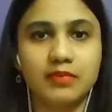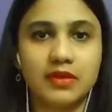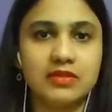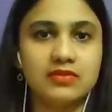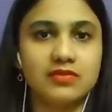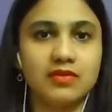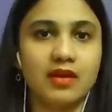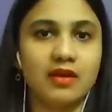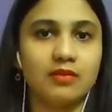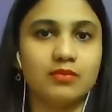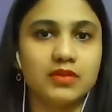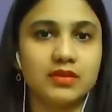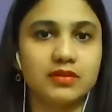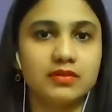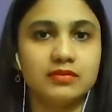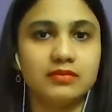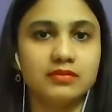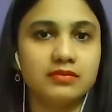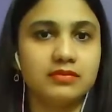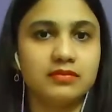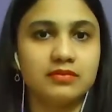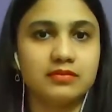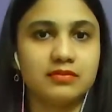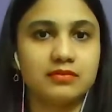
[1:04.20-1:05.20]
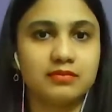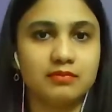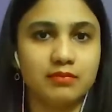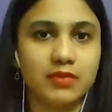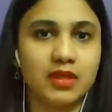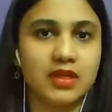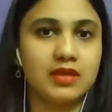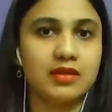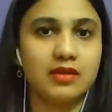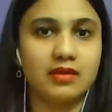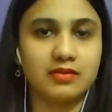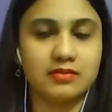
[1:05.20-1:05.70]
Punjabi
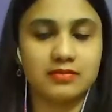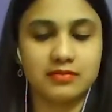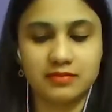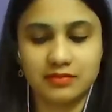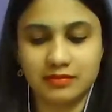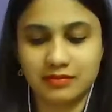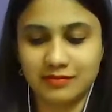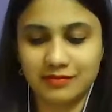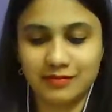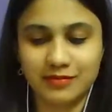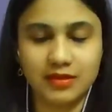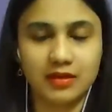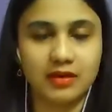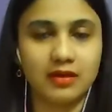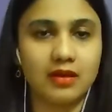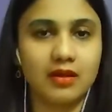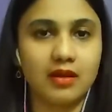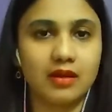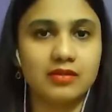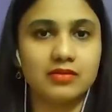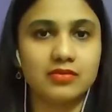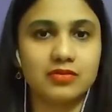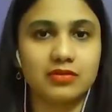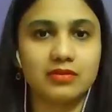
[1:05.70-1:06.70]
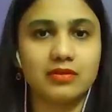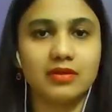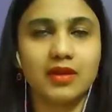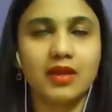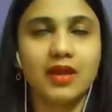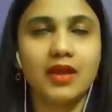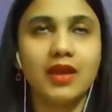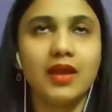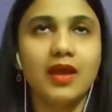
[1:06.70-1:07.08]
Baniyas culture.